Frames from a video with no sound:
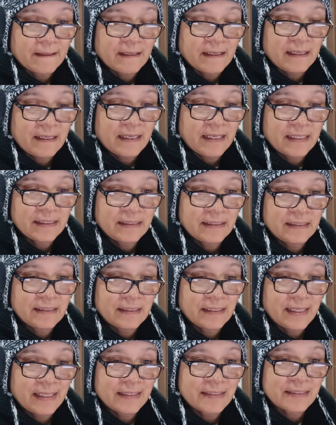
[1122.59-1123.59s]
I had
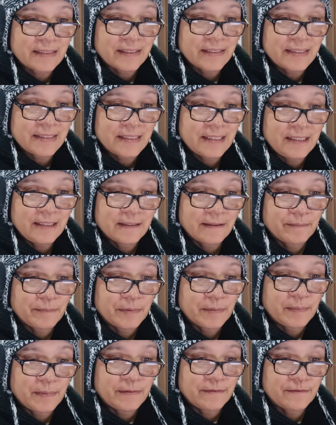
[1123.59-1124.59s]
the SIC
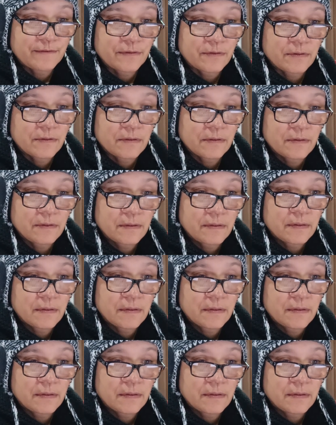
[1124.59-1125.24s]
number before.